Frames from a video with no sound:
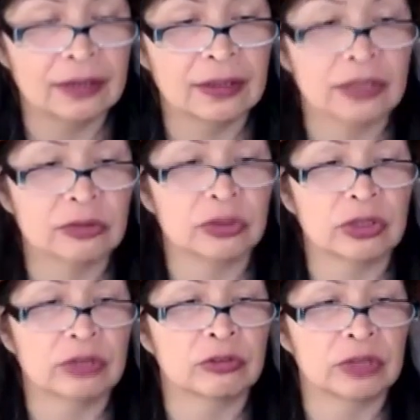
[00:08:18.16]
That's what
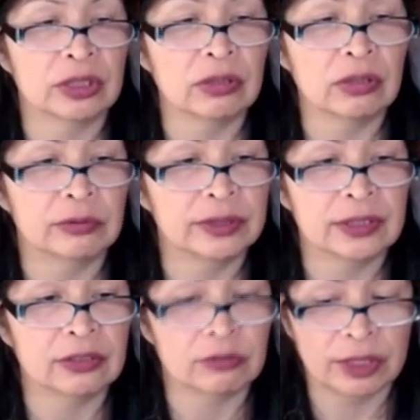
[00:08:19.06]
John Trudell always
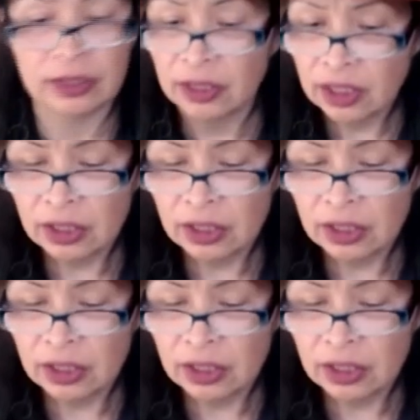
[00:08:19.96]
says, right?